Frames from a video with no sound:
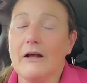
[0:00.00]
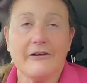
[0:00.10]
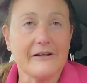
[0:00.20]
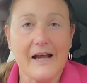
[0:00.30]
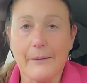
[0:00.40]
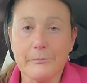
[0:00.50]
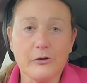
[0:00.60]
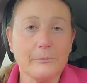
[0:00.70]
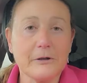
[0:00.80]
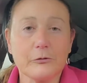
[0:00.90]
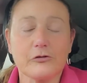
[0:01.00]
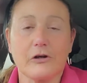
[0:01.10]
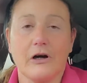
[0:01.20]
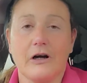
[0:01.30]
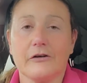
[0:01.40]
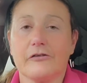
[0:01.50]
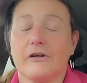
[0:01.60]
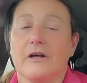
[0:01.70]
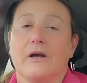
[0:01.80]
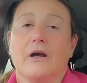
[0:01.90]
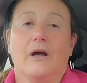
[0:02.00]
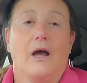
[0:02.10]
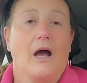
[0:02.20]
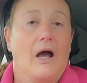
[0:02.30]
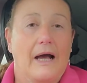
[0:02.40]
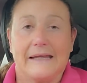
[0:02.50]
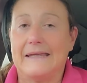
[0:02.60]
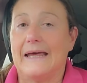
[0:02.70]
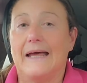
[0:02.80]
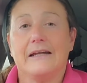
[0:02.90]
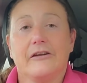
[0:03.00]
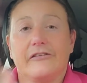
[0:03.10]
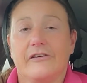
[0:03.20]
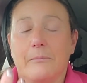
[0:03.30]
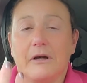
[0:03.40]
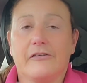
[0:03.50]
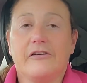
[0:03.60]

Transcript: I've had abdominal scars. Again, similar